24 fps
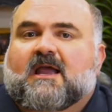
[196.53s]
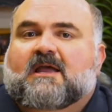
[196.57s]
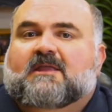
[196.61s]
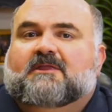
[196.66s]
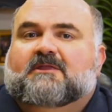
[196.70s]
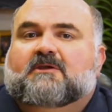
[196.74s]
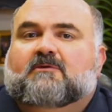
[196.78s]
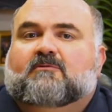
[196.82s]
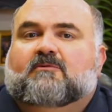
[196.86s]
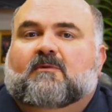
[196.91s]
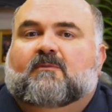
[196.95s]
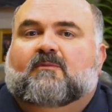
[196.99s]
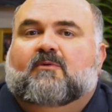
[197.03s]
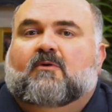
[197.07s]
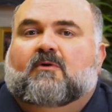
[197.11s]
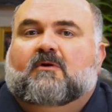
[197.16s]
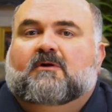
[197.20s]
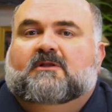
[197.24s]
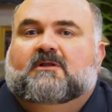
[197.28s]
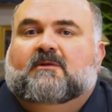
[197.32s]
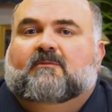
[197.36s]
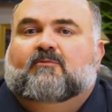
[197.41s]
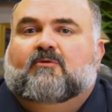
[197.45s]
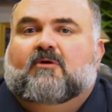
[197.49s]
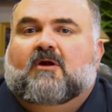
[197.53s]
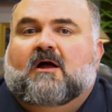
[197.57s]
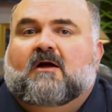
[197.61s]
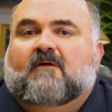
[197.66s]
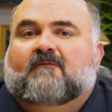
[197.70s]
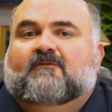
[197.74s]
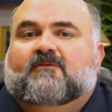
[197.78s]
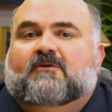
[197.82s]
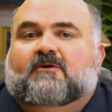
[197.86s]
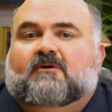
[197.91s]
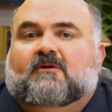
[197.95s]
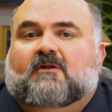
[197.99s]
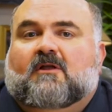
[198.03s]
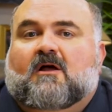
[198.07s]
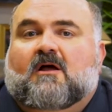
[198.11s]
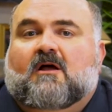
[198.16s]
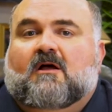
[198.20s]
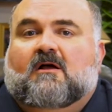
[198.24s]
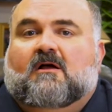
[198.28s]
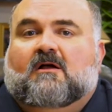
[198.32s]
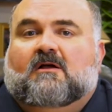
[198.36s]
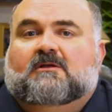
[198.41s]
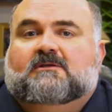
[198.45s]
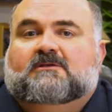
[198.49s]
and then report the profit or
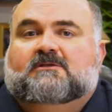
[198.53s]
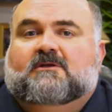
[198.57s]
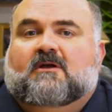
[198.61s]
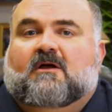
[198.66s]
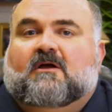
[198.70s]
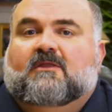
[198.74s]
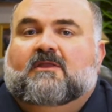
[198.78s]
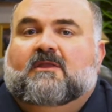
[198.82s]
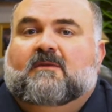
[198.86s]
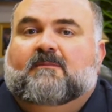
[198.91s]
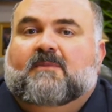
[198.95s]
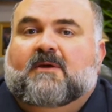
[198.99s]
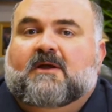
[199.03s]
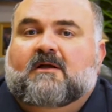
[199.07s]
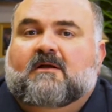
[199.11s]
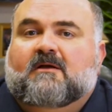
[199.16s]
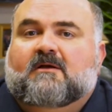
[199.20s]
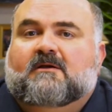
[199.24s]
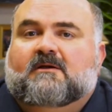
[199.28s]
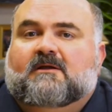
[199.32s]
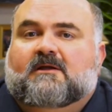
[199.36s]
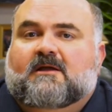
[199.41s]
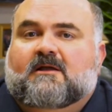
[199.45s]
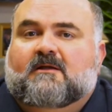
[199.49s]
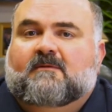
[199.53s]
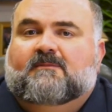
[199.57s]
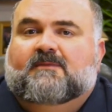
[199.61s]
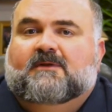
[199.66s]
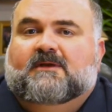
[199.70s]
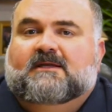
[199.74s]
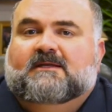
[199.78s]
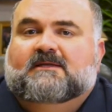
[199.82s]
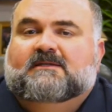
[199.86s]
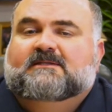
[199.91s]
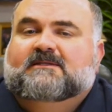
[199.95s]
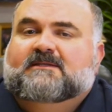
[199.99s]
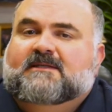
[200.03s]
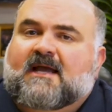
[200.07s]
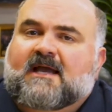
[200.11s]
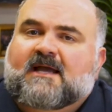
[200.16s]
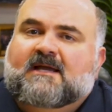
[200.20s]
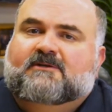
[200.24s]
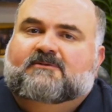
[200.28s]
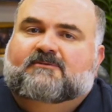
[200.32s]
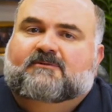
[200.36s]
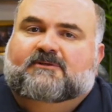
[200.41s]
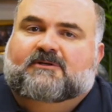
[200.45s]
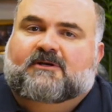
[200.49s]
loss on the parent company's
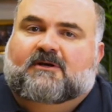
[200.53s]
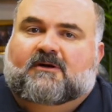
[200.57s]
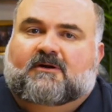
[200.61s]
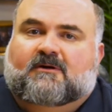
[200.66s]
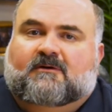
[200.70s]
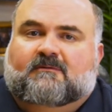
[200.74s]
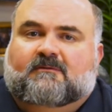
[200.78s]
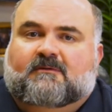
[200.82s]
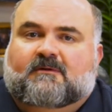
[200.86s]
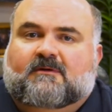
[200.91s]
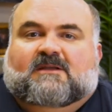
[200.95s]
tax return.